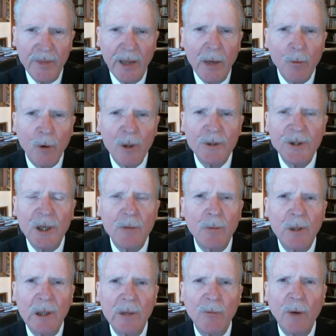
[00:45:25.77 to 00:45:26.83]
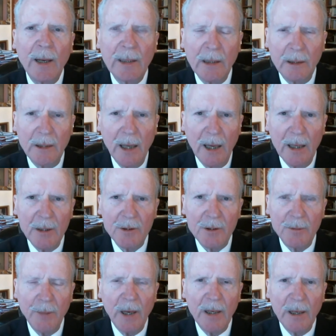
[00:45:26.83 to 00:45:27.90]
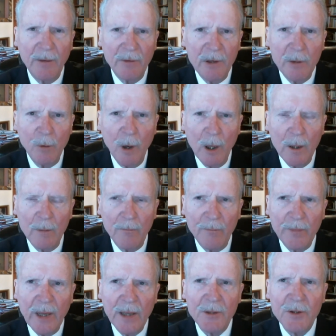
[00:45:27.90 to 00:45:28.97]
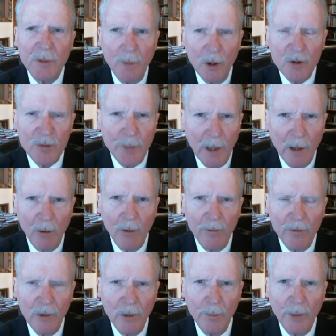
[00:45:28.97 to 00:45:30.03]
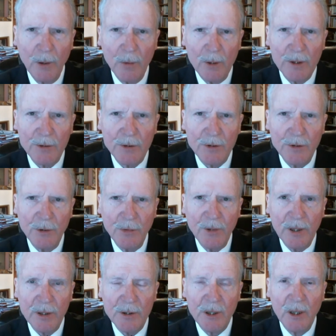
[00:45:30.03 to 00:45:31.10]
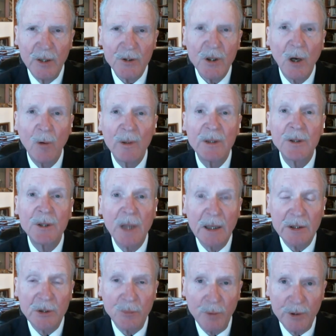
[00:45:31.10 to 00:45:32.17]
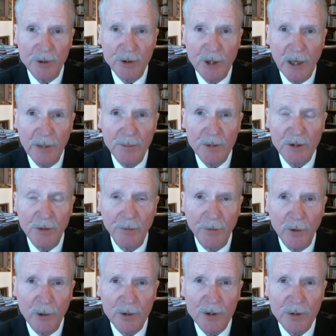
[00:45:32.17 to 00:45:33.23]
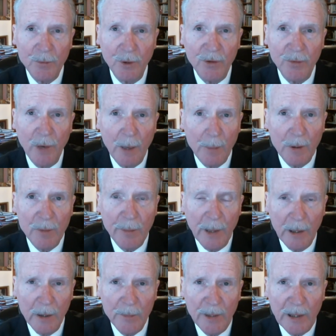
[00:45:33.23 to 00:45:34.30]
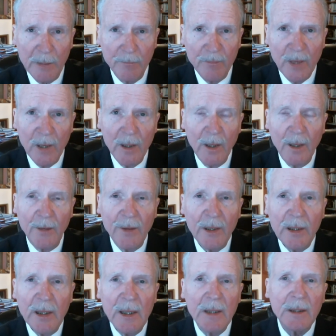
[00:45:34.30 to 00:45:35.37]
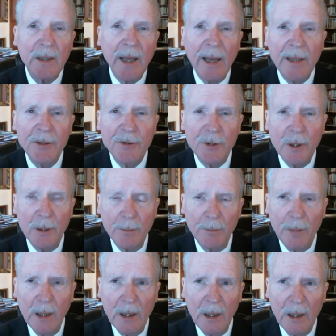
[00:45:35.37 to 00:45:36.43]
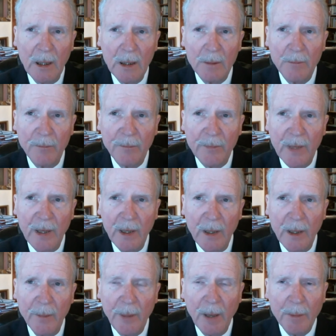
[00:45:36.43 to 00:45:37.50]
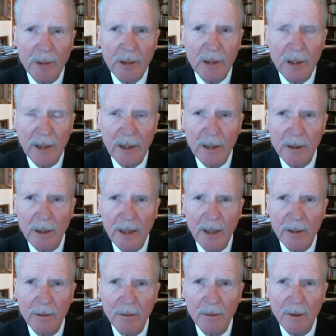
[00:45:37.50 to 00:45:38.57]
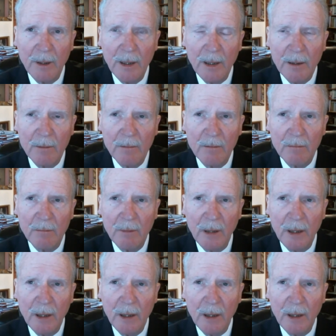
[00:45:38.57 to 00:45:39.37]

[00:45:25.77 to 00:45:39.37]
They were generally recognized by everyone as the most powerful opponents to this. So incensed was James I with Robert Bellarmine that he engaged him publicly in